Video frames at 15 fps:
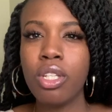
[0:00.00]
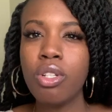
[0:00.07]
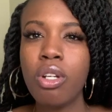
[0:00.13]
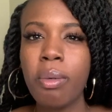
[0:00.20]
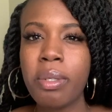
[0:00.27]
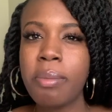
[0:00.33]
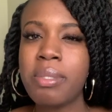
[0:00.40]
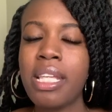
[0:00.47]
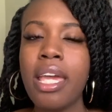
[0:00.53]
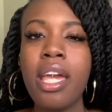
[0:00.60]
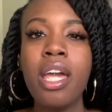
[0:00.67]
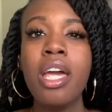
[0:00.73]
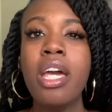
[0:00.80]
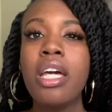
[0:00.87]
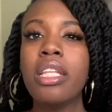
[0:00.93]
You know what I'm
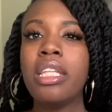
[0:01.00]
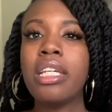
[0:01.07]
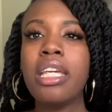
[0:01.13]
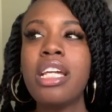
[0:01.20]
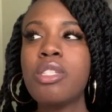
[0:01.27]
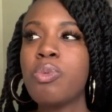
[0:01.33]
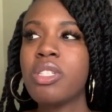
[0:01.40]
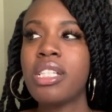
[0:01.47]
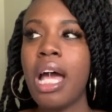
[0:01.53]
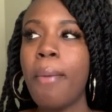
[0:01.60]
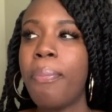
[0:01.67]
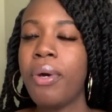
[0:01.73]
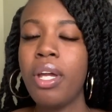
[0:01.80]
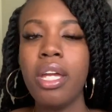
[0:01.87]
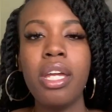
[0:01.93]
saying? The kids was
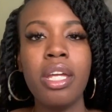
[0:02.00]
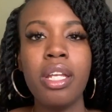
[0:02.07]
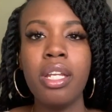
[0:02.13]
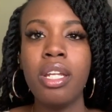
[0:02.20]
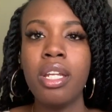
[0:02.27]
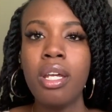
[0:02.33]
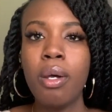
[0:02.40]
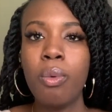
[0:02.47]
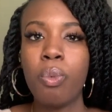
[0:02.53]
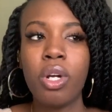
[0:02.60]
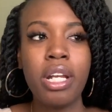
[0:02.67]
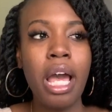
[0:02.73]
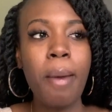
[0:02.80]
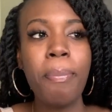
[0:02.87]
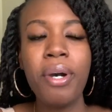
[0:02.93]
not put in
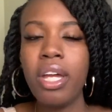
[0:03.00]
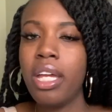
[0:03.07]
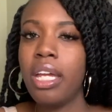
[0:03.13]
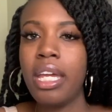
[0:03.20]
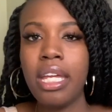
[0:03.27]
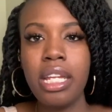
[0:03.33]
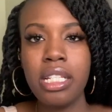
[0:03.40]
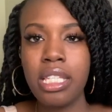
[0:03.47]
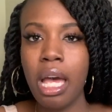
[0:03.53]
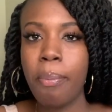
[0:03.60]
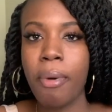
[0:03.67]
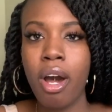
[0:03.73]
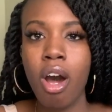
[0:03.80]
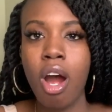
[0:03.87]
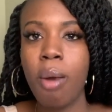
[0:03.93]
not putting any type
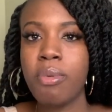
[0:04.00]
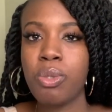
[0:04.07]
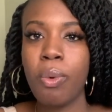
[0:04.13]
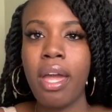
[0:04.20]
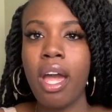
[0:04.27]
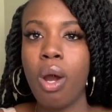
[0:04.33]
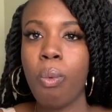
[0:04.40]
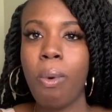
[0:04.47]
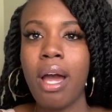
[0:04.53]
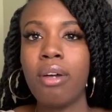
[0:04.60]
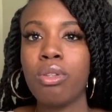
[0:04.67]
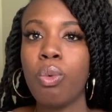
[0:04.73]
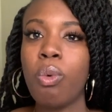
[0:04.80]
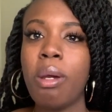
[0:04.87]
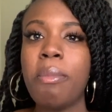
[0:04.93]
of harm's way
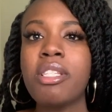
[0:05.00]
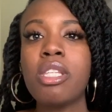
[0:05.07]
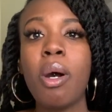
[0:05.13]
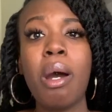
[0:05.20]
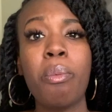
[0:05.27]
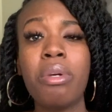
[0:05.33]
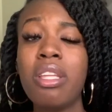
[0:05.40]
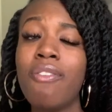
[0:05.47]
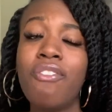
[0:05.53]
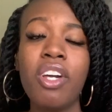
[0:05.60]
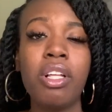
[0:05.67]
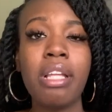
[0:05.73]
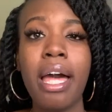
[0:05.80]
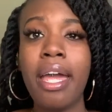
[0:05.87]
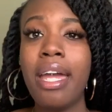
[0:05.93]
around the women. So I really
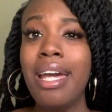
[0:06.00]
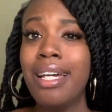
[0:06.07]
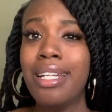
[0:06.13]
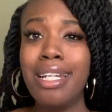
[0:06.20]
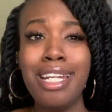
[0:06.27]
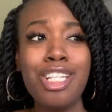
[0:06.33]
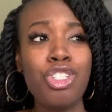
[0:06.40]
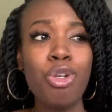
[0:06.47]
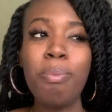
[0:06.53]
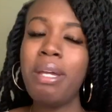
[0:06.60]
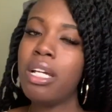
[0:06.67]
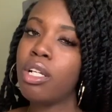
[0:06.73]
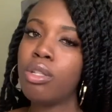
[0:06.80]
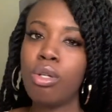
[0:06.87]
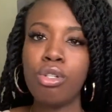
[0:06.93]
feel like, Denise, you
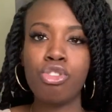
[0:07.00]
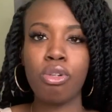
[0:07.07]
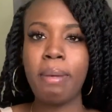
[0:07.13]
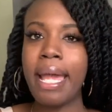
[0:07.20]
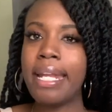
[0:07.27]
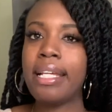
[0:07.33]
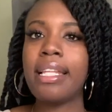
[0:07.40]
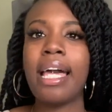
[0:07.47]
being a little dramatic.